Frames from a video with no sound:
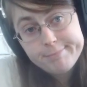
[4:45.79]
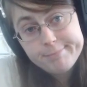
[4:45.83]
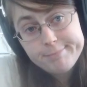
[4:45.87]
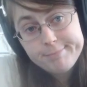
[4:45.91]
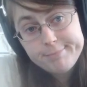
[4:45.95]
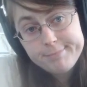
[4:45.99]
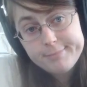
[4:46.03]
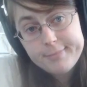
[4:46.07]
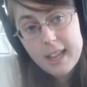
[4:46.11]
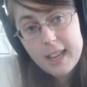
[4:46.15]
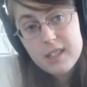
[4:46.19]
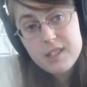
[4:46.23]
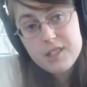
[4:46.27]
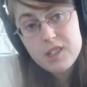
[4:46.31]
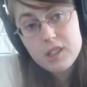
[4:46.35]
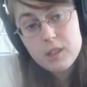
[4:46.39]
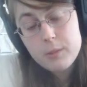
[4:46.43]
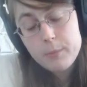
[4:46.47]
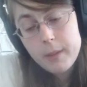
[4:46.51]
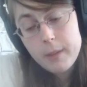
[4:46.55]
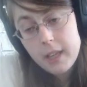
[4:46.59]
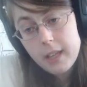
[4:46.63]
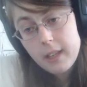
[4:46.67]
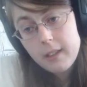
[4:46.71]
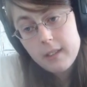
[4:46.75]
That's just
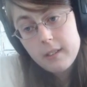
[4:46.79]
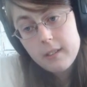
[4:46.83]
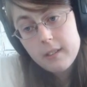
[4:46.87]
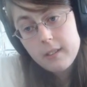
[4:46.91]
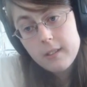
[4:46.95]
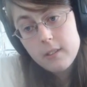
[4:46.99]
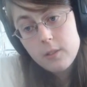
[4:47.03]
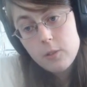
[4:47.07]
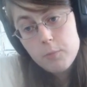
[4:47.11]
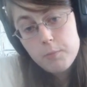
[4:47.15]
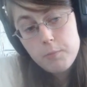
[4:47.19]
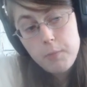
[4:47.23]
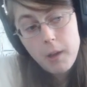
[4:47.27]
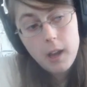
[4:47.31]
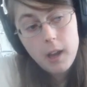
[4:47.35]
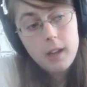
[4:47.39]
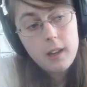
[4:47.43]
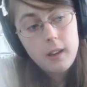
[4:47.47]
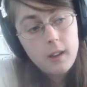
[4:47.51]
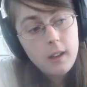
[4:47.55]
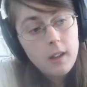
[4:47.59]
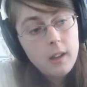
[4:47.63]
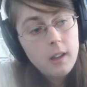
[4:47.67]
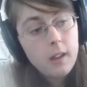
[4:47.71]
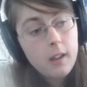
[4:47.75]
me.
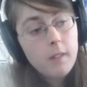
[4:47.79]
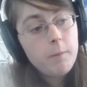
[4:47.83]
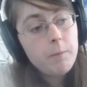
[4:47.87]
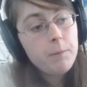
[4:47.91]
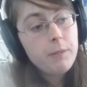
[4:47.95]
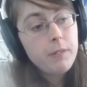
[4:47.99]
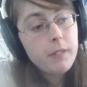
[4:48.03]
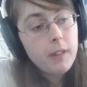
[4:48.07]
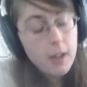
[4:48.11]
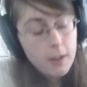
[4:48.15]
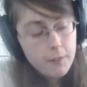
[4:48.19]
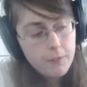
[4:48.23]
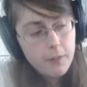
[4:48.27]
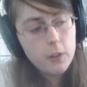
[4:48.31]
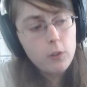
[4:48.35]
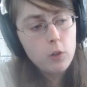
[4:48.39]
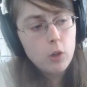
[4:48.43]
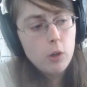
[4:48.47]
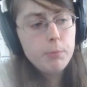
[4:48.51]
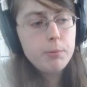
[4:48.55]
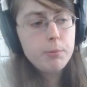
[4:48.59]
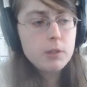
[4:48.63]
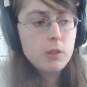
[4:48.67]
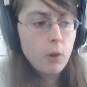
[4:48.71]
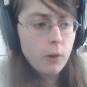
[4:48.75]
But if a
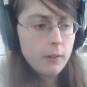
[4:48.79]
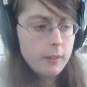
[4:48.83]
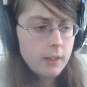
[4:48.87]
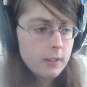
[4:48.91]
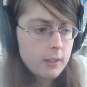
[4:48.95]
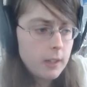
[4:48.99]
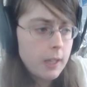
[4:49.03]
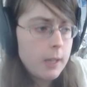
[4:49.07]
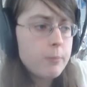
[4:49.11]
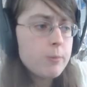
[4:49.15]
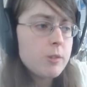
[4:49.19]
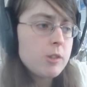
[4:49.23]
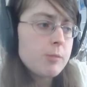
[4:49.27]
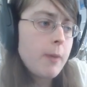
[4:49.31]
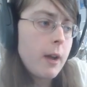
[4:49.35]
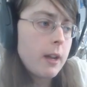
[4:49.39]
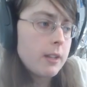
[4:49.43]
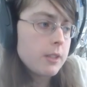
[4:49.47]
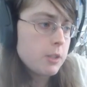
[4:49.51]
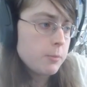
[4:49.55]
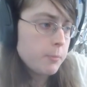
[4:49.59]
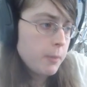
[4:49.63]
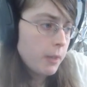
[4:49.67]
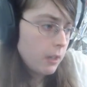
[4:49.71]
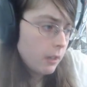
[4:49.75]
group is going to claim
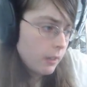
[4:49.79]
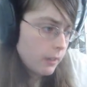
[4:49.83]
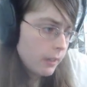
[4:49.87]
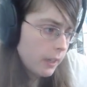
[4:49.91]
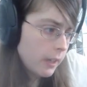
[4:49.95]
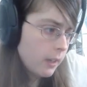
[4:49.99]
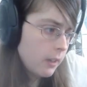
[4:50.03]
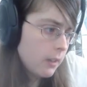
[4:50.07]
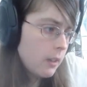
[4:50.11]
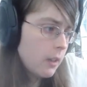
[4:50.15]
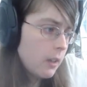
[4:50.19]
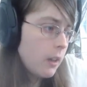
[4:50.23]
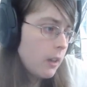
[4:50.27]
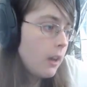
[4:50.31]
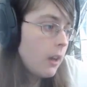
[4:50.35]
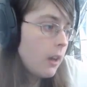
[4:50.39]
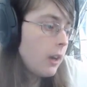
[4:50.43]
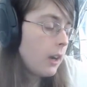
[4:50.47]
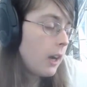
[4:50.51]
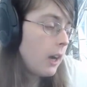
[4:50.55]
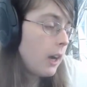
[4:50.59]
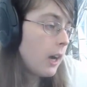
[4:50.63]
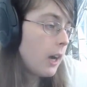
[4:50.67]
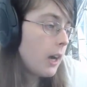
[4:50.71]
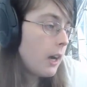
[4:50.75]
responsibility,
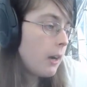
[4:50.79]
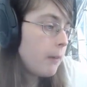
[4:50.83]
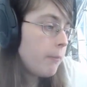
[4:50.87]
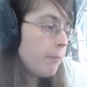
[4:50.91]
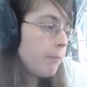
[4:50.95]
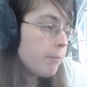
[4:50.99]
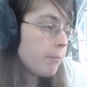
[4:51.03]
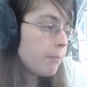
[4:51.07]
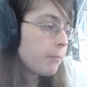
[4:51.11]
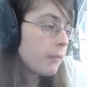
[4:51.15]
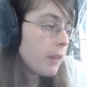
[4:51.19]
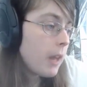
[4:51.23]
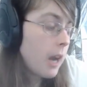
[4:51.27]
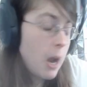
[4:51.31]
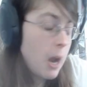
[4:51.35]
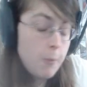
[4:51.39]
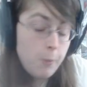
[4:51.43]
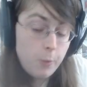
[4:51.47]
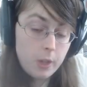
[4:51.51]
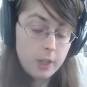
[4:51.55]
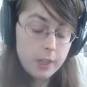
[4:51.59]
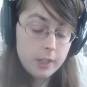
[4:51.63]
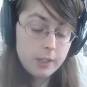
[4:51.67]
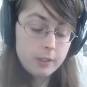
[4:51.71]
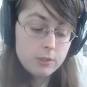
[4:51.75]
then I'm
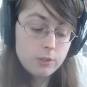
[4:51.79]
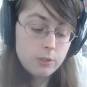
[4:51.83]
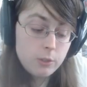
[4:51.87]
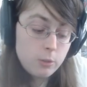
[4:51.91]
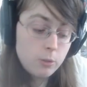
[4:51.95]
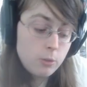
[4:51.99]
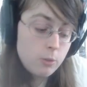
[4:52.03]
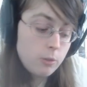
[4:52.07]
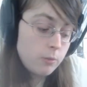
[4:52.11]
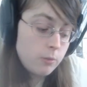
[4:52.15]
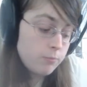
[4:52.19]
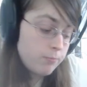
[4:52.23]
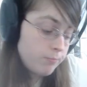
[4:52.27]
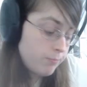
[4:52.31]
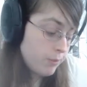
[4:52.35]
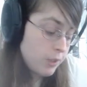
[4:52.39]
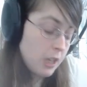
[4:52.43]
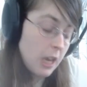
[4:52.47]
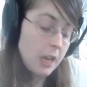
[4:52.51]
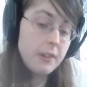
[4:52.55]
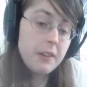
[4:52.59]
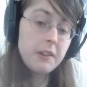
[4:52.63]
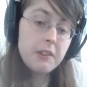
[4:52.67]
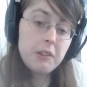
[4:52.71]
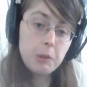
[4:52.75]
willing to
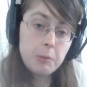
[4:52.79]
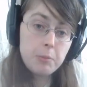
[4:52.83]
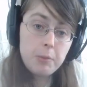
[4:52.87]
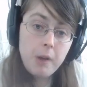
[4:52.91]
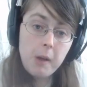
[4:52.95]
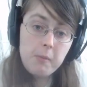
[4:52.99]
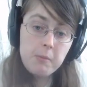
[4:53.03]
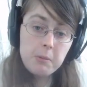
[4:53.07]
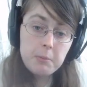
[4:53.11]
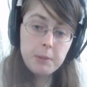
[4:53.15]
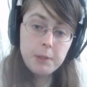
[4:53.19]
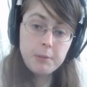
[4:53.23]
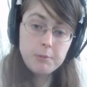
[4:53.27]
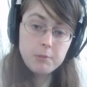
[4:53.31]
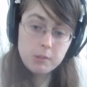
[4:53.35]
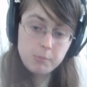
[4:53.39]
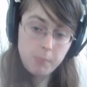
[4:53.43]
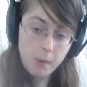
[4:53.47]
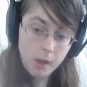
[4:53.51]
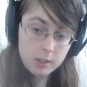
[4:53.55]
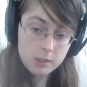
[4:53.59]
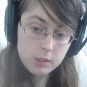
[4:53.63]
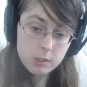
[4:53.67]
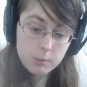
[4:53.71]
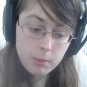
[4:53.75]
say that they're probably
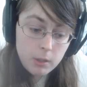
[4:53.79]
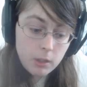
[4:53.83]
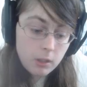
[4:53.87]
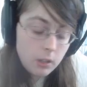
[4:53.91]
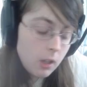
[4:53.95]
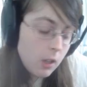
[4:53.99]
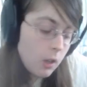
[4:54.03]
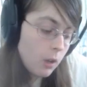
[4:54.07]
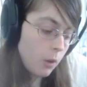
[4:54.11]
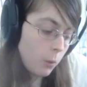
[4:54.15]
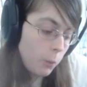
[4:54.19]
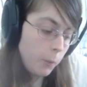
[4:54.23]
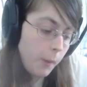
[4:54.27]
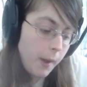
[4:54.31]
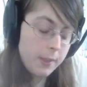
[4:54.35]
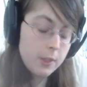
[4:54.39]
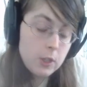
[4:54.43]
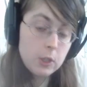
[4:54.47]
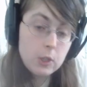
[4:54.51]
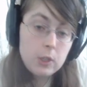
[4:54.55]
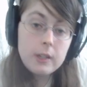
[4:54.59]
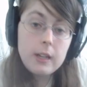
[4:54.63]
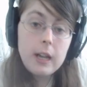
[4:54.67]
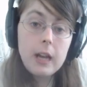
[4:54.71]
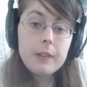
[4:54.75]
responsible.
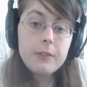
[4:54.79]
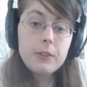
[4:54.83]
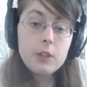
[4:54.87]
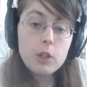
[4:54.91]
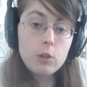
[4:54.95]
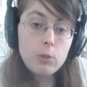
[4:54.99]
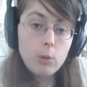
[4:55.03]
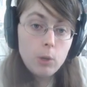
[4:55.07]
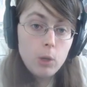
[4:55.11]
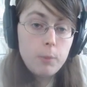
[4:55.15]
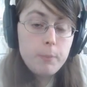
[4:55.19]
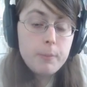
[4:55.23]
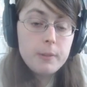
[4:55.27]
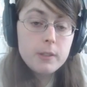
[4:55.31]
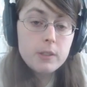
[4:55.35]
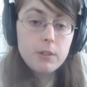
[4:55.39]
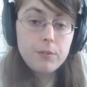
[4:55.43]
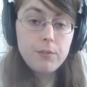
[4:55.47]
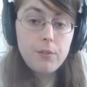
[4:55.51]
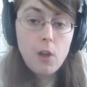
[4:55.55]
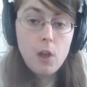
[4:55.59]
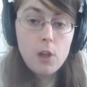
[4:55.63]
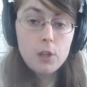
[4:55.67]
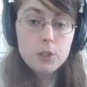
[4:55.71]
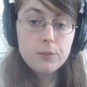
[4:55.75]
Whether or not the group is a
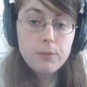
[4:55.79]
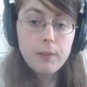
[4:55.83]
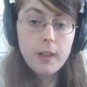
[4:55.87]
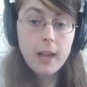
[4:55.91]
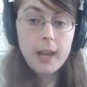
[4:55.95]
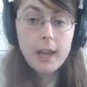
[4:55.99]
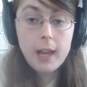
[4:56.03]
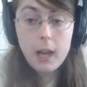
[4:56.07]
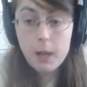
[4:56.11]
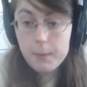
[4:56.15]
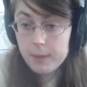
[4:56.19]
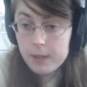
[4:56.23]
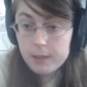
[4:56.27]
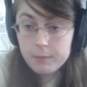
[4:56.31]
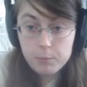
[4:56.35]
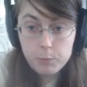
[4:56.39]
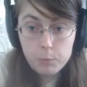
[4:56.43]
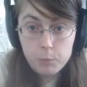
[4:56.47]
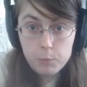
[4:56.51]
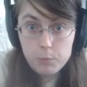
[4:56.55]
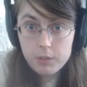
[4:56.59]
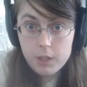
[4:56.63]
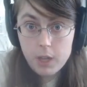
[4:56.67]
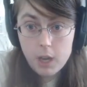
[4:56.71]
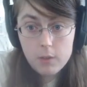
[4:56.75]
false flag, I mean,
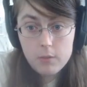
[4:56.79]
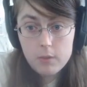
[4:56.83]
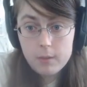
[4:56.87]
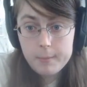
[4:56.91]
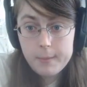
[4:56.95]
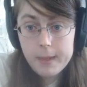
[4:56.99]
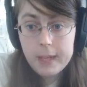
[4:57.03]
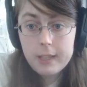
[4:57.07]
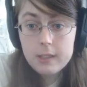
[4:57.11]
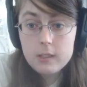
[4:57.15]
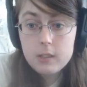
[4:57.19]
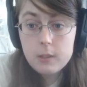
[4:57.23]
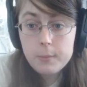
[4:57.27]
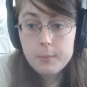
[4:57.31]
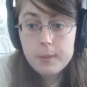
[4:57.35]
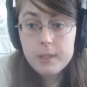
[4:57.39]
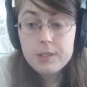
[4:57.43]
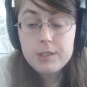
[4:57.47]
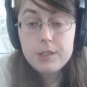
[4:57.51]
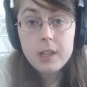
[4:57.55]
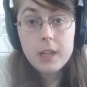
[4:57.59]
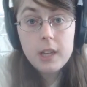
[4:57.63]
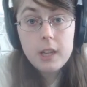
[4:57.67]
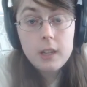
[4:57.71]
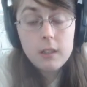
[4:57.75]
remains to be
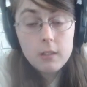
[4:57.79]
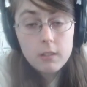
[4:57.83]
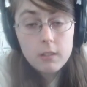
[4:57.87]
seen.